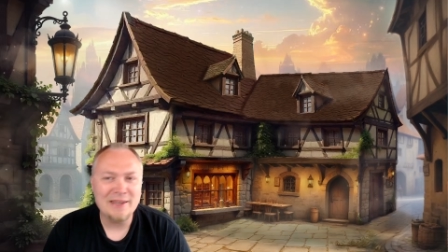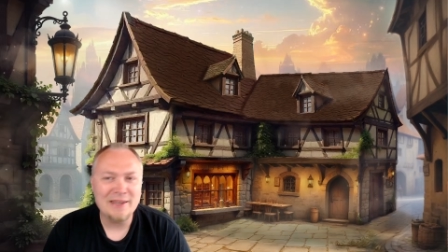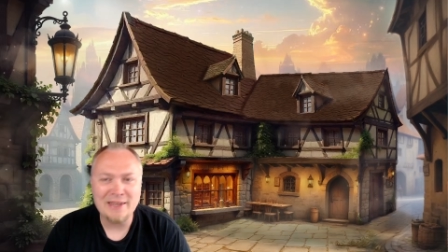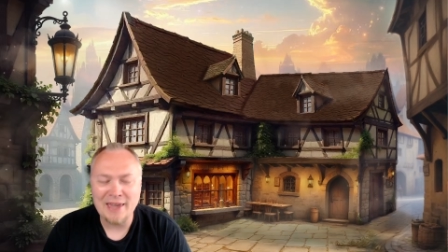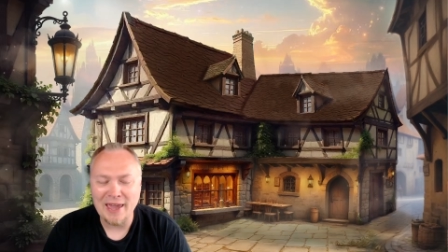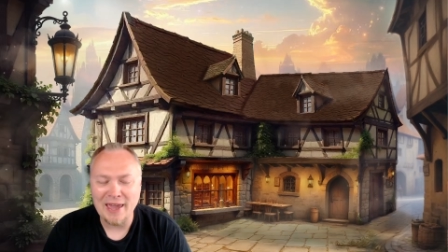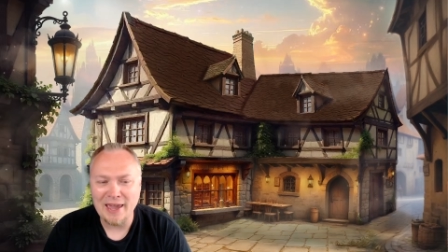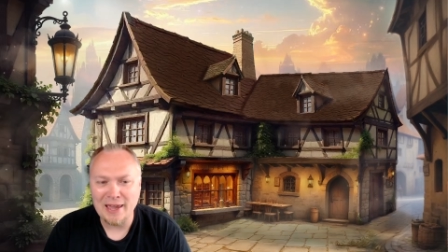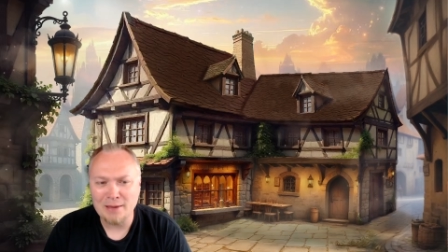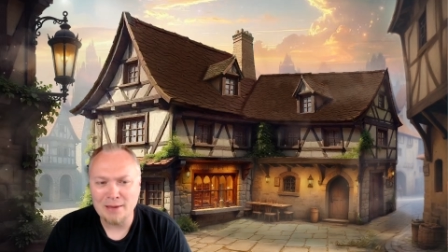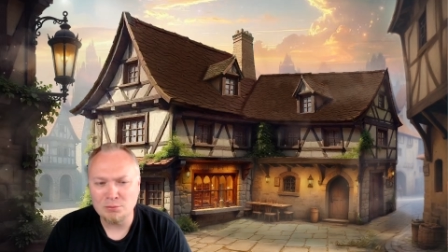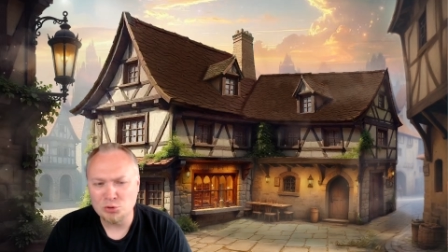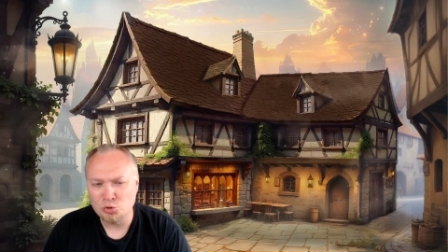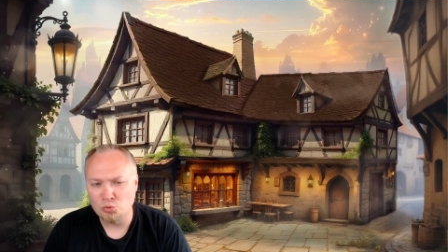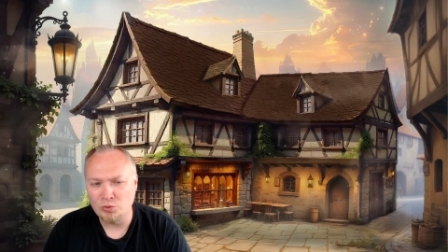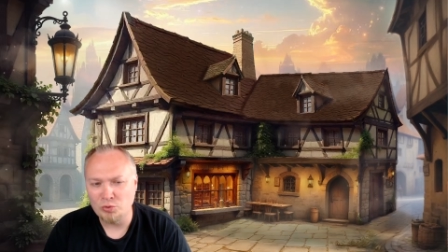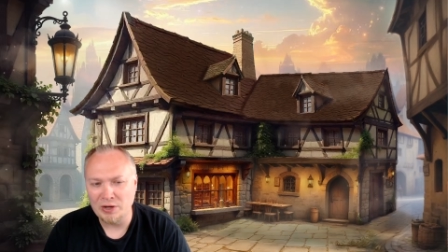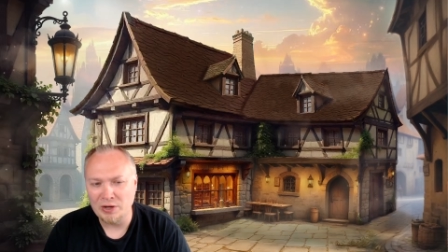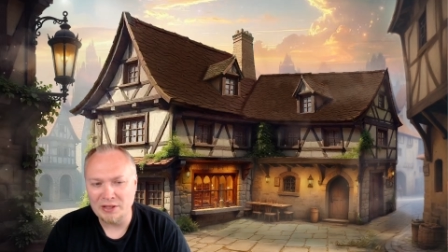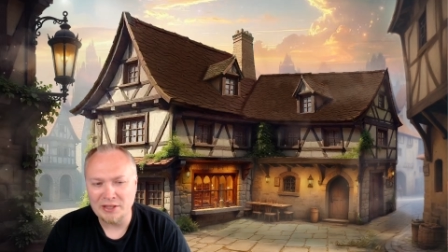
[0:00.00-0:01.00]
games
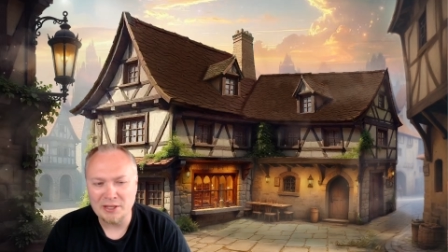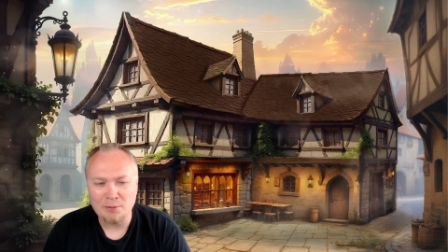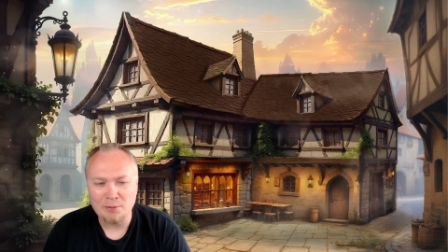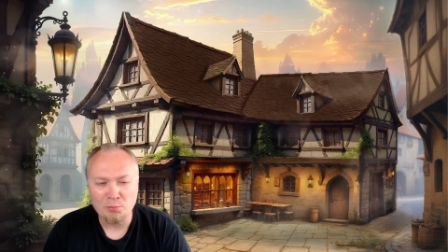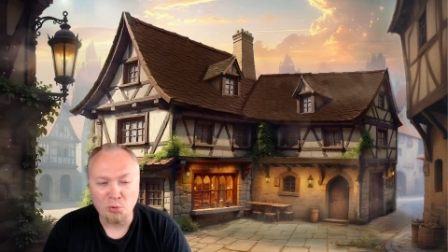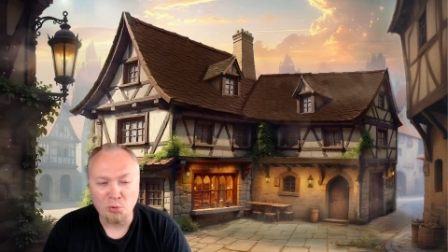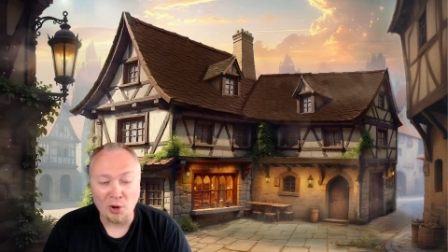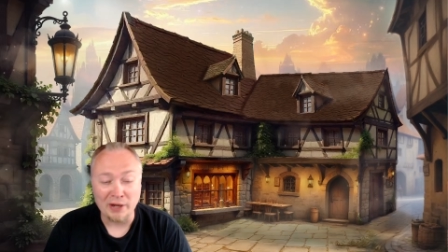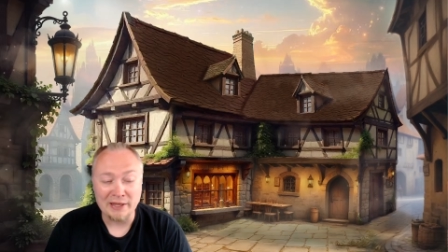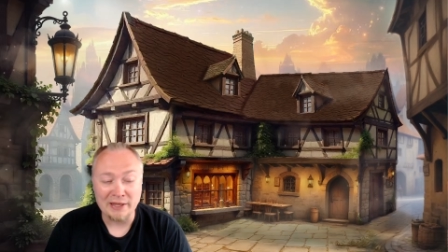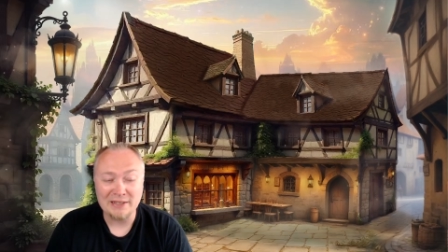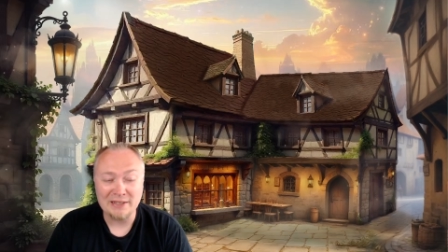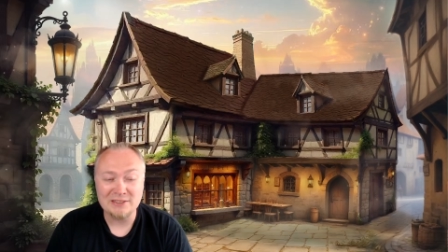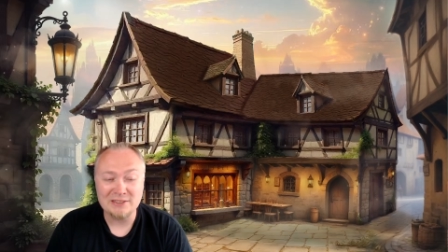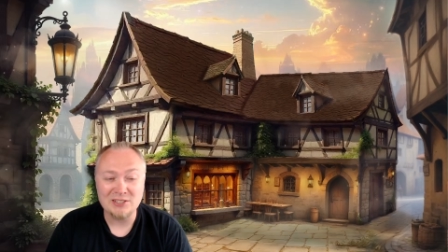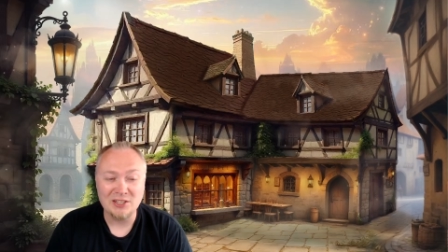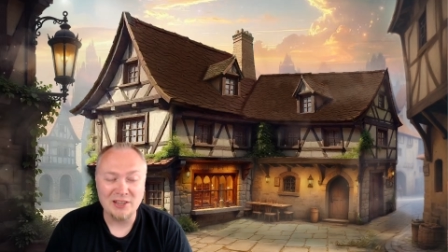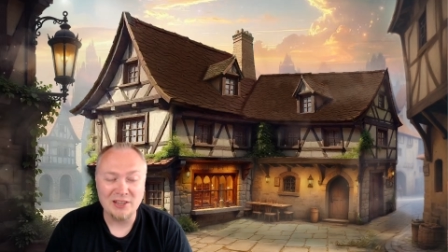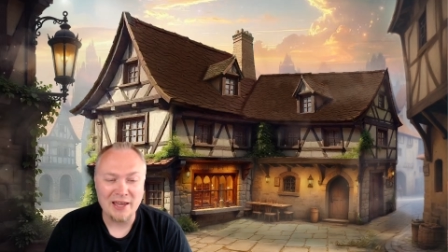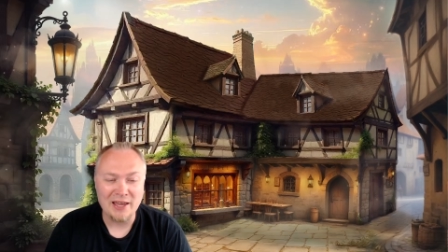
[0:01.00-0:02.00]
really bringing
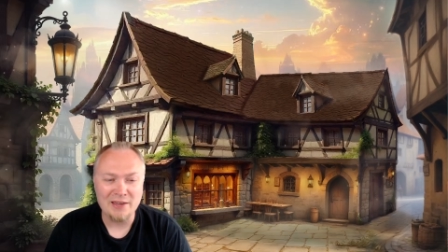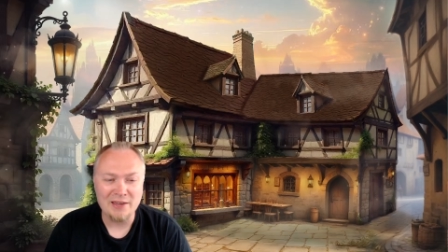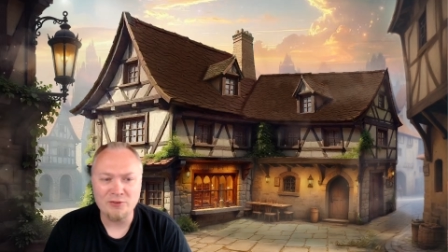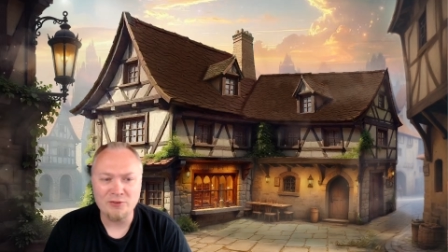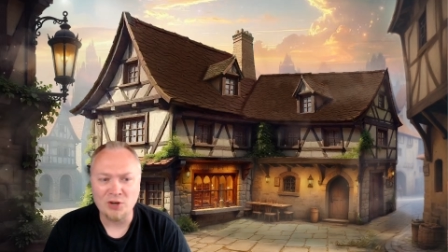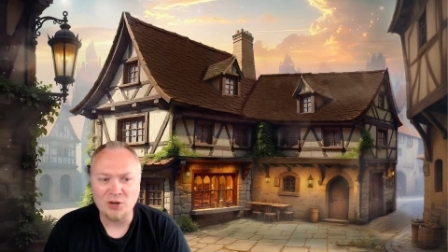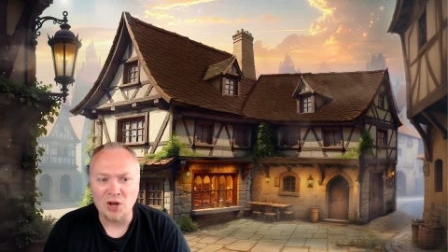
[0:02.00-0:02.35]
to life